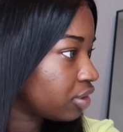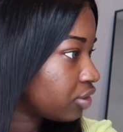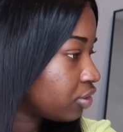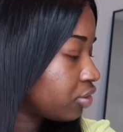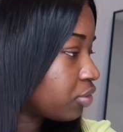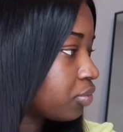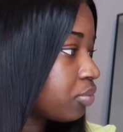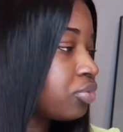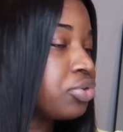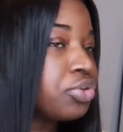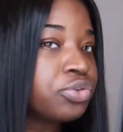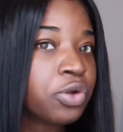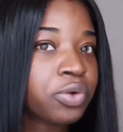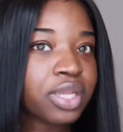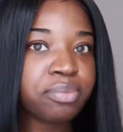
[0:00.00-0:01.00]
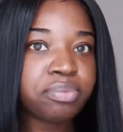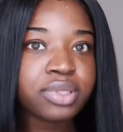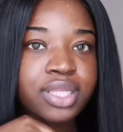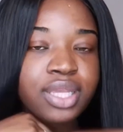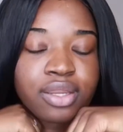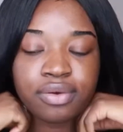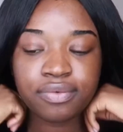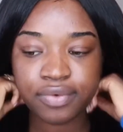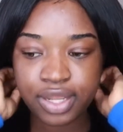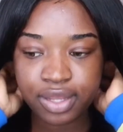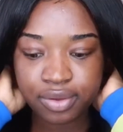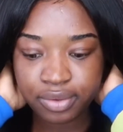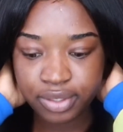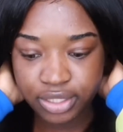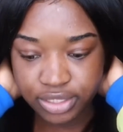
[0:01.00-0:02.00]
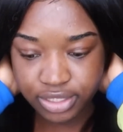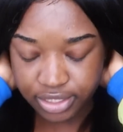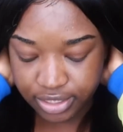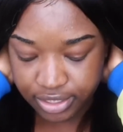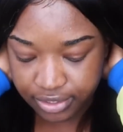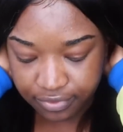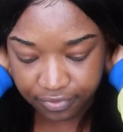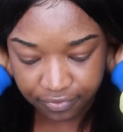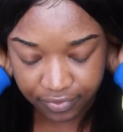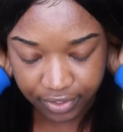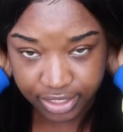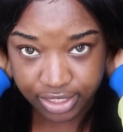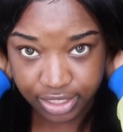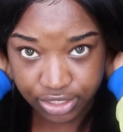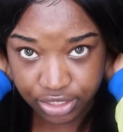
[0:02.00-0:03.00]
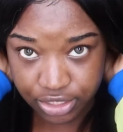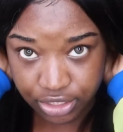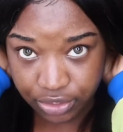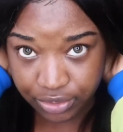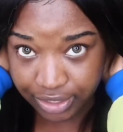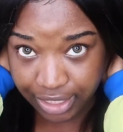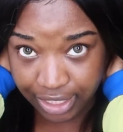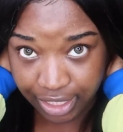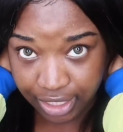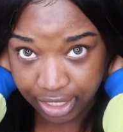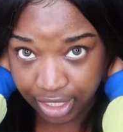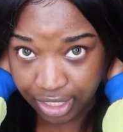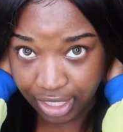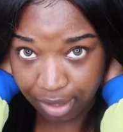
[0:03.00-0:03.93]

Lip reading: you know, you can play around and just fix it to your liking.